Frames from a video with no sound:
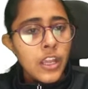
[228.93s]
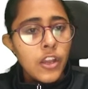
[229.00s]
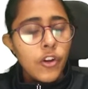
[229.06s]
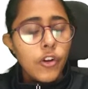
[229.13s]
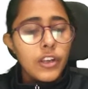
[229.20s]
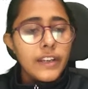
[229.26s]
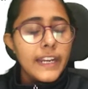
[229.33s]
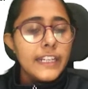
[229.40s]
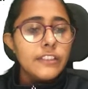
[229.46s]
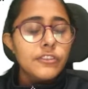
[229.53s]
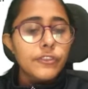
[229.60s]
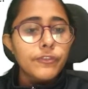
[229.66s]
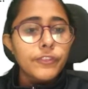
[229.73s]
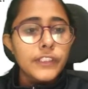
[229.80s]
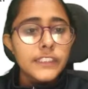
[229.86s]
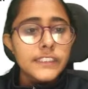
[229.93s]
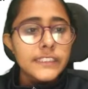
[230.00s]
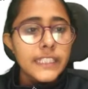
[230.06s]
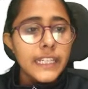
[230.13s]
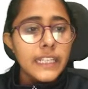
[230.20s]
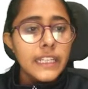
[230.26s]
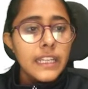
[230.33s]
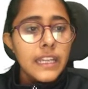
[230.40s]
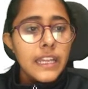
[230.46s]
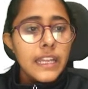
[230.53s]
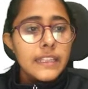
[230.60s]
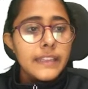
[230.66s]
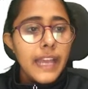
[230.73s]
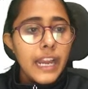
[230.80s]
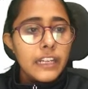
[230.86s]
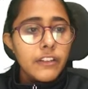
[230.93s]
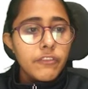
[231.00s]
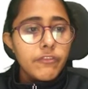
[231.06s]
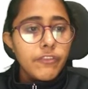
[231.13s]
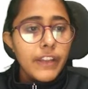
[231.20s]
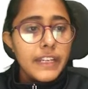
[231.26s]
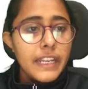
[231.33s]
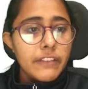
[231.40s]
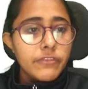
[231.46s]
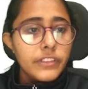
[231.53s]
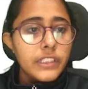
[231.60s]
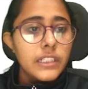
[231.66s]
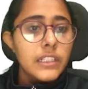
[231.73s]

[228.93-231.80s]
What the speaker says: All right, so first thing, that whenever